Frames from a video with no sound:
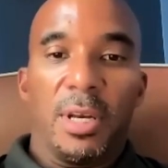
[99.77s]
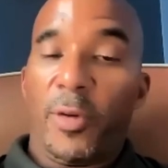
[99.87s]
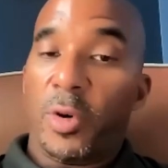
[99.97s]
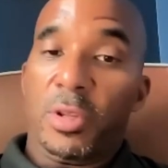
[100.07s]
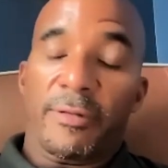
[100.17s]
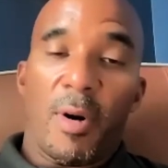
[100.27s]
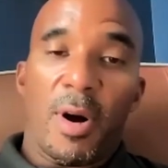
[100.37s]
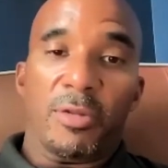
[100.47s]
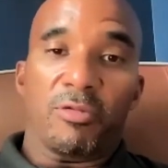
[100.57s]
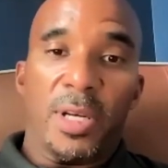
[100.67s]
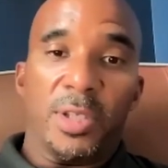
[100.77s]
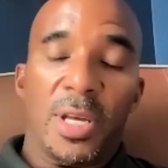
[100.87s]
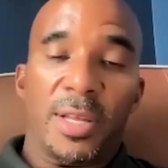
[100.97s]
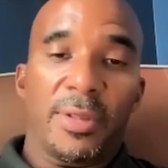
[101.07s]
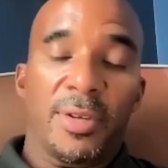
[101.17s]
Diverse as far as
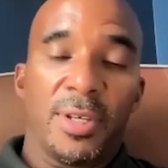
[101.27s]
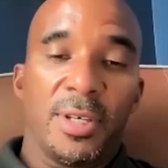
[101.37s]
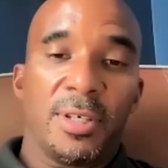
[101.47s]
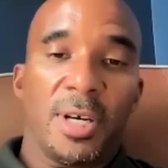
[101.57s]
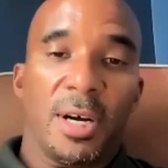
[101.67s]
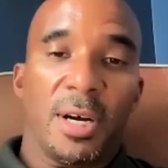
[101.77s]
racial ethnicity,